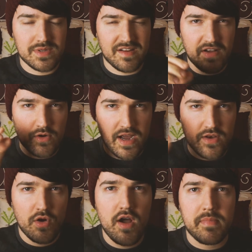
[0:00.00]
which I find
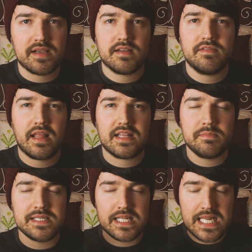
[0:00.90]
quite annoying because I feel like
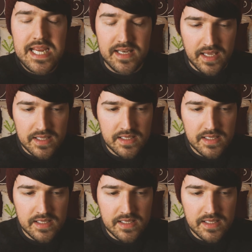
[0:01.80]
it's misleading.